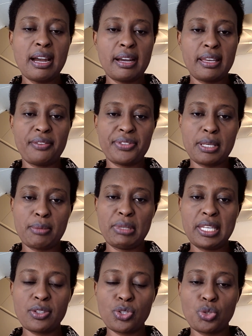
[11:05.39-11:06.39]
I have some
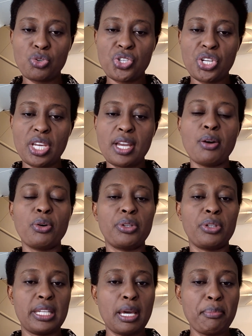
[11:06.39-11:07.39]
links to share
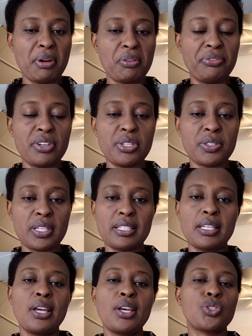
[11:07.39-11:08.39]
on a number of research
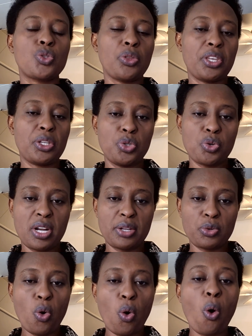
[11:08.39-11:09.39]
so that you can
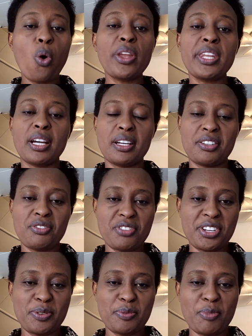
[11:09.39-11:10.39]
go on and
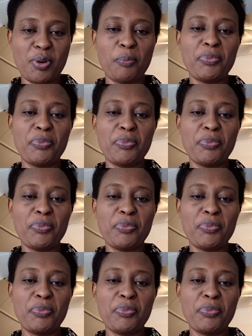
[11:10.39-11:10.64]
read more.